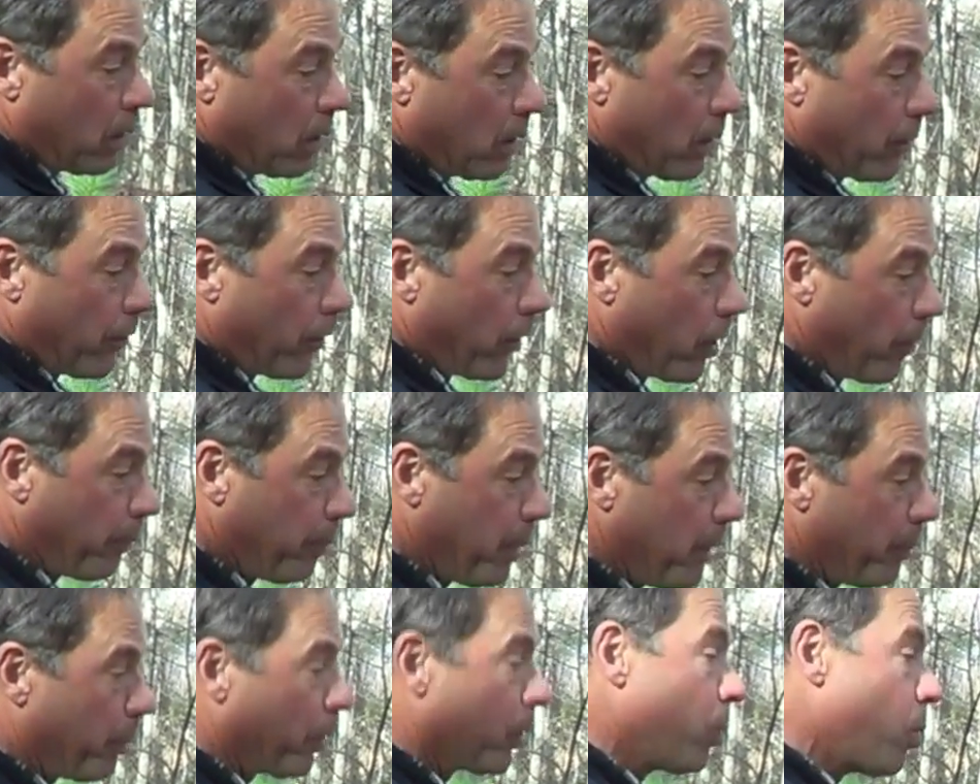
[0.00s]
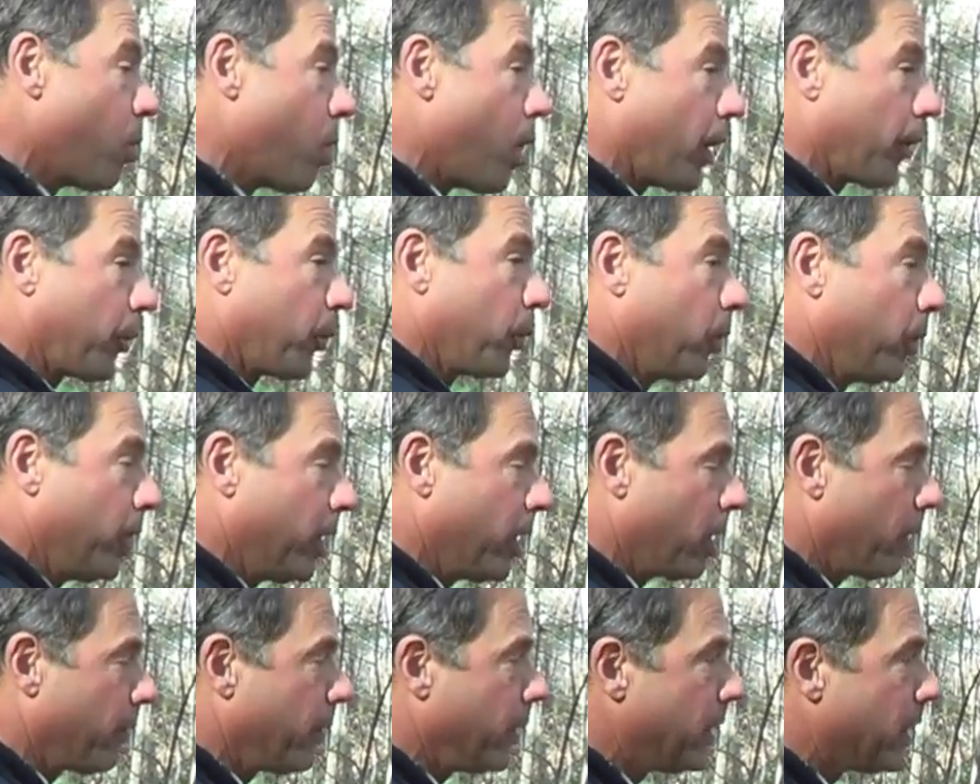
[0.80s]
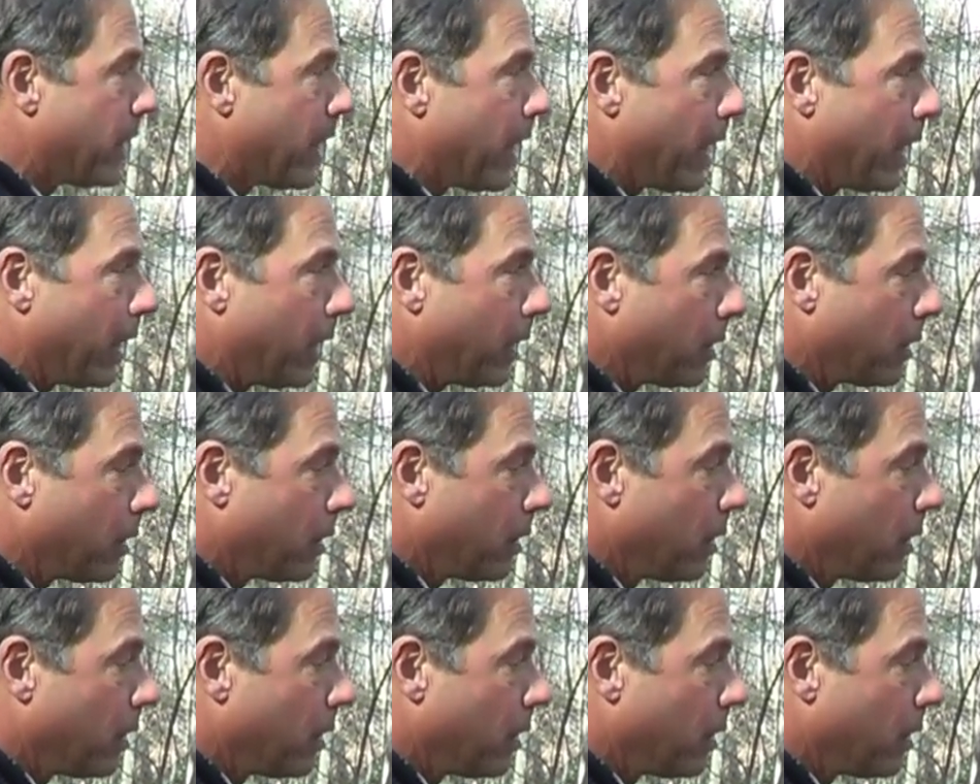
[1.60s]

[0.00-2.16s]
for the people who walk through here every day,